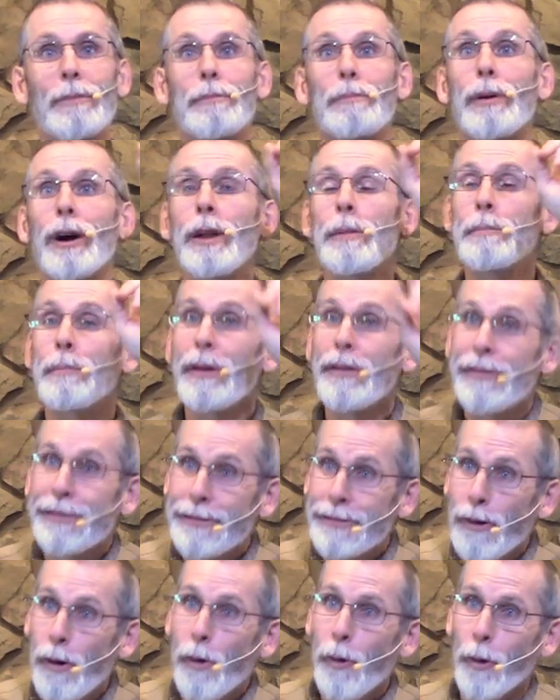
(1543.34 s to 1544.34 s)
but
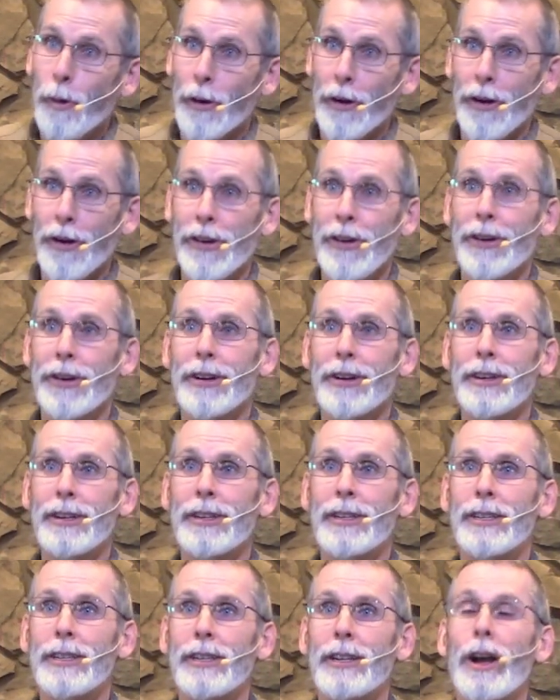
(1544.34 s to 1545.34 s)
before,
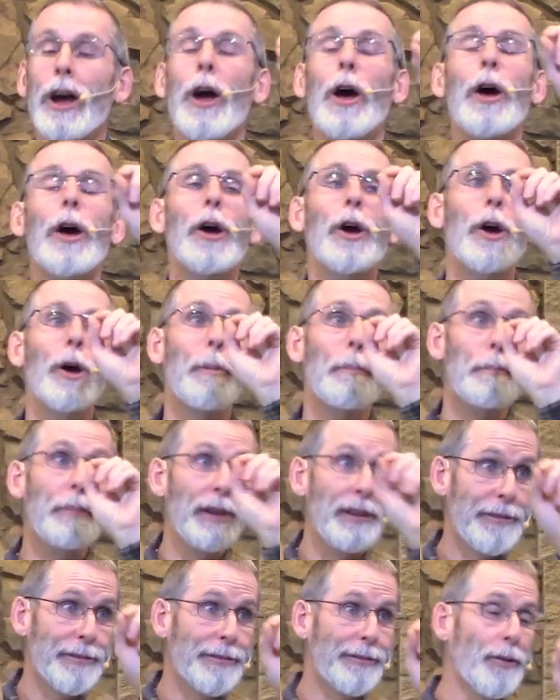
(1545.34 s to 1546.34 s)

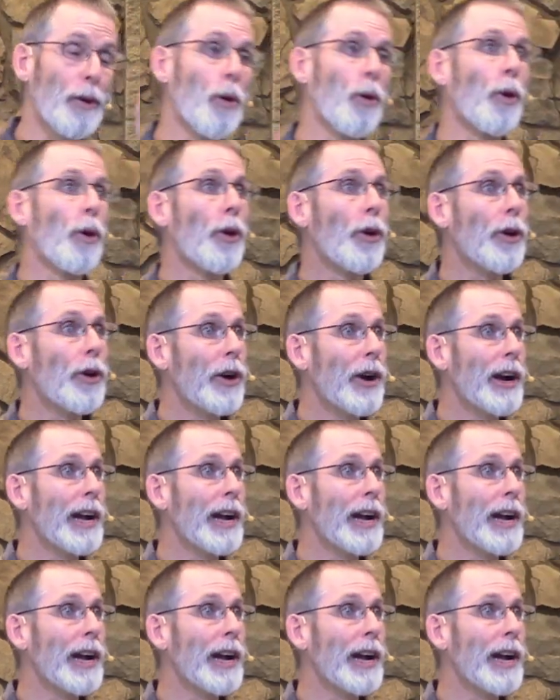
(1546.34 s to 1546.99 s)
before